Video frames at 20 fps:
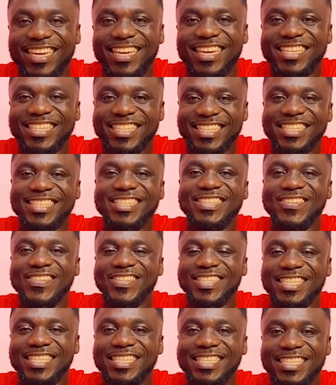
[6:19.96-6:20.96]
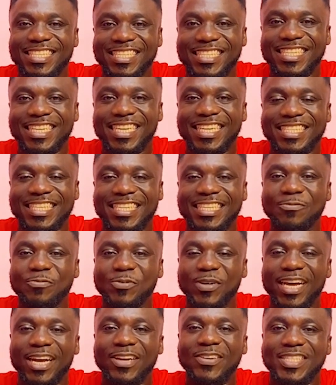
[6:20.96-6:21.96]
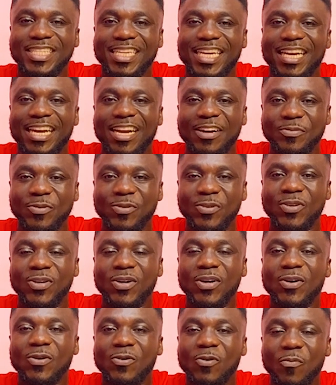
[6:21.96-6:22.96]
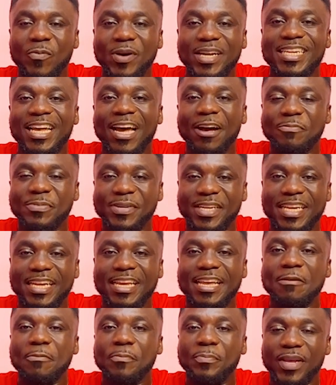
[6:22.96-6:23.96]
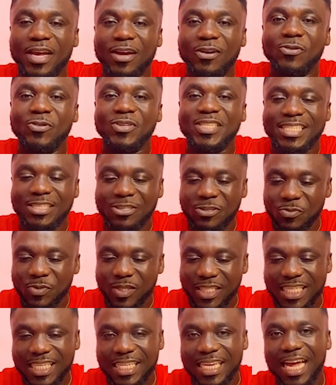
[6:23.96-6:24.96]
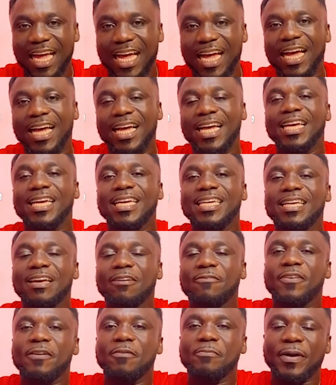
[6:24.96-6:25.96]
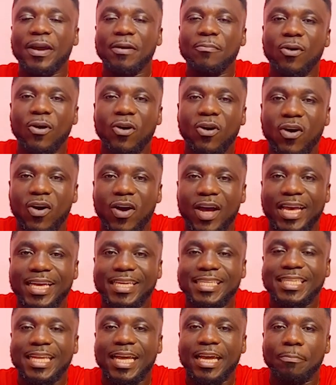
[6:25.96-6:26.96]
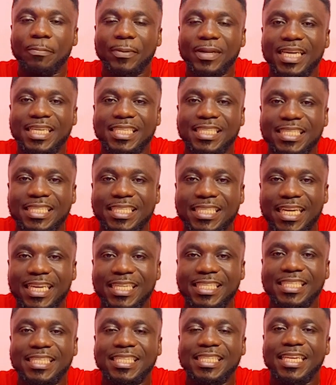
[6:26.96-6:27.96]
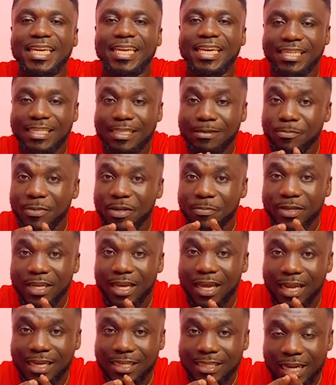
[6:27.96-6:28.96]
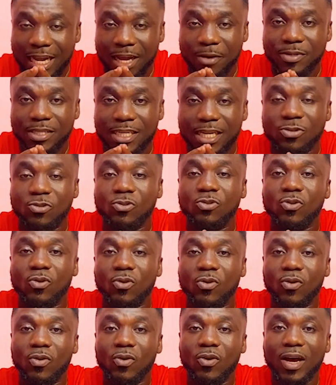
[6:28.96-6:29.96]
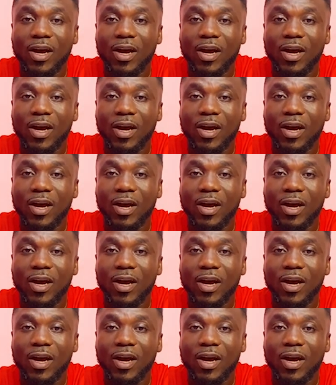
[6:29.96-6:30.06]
Six goals in the today. Se ne buka yusaka mo. Oma ni abre. E pian goals ni gumisi ya. Yan fan pa bo. Entire players ni yin echi se. Baby ya. Time wone du no.